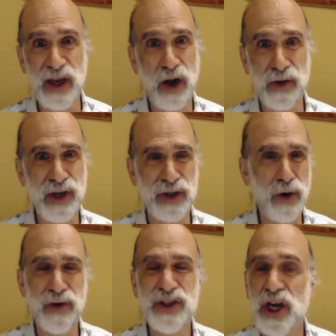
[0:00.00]
You know, it's, it's
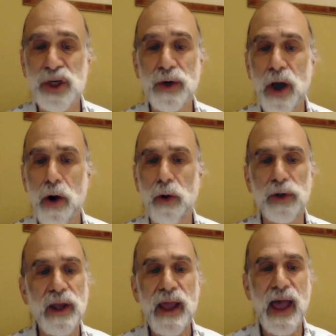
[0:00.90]
over a century
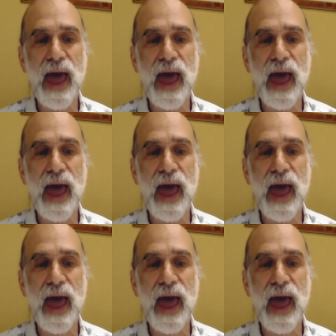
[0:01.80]
old